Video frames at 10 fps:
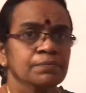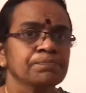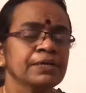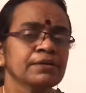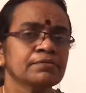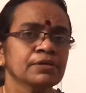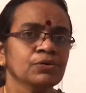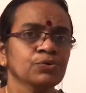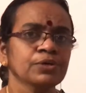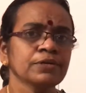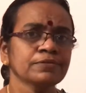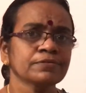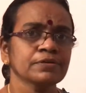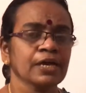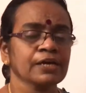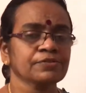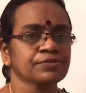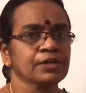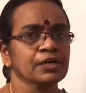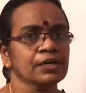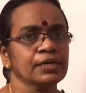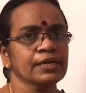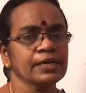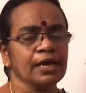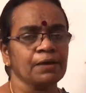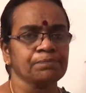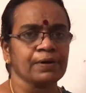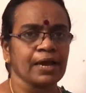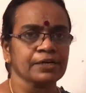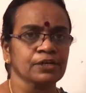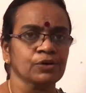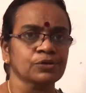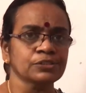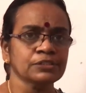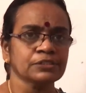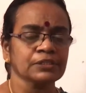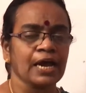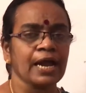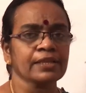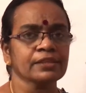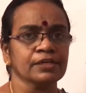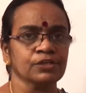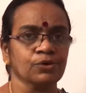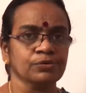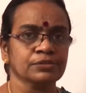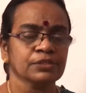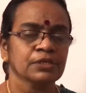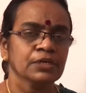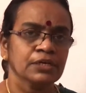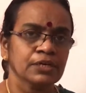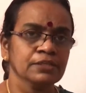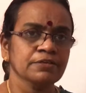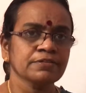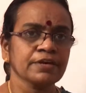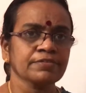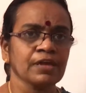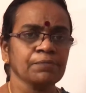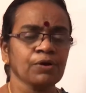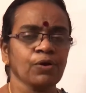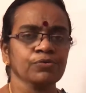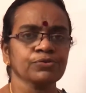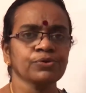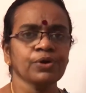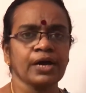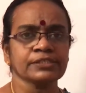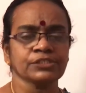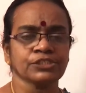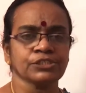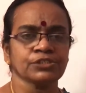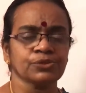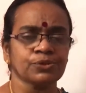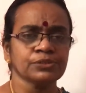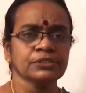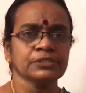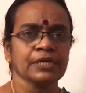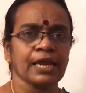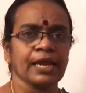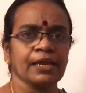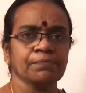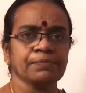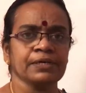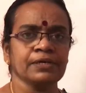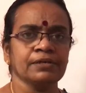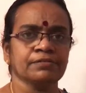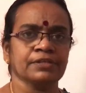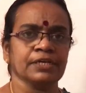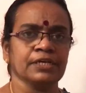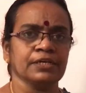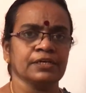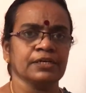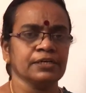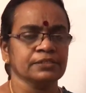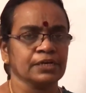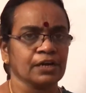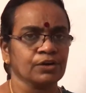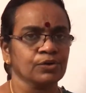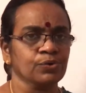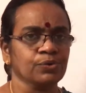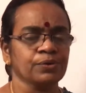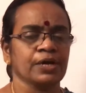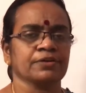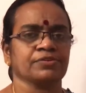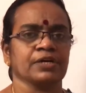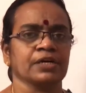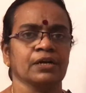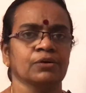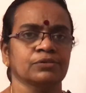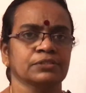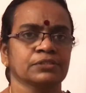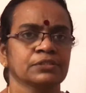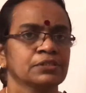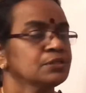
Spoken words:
P0 is externally applied loads at the nodes. In this example also, at nodes A, B, C, D, there are no external loads.